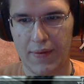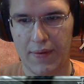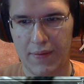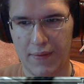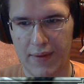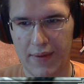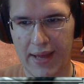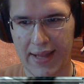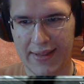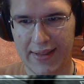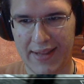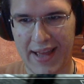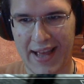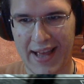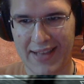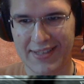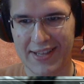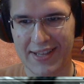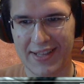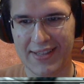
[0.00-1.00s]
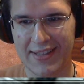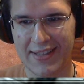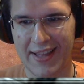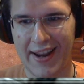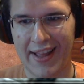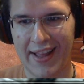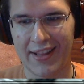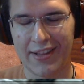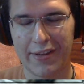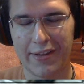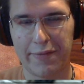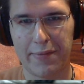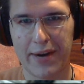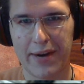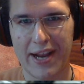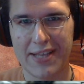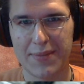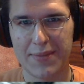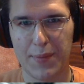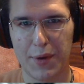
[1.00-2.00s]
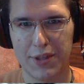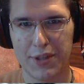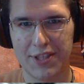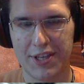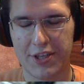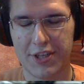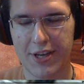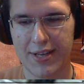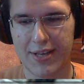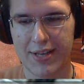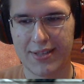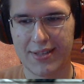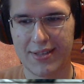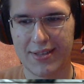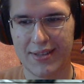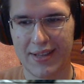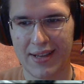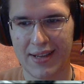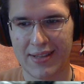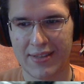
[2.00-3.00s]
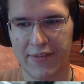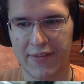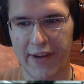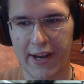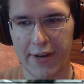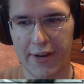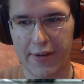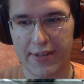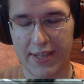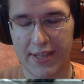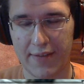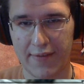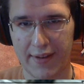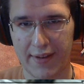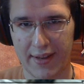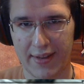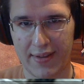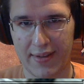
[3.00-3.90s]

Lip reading: And as the relative price mod suggests, its value is infinite.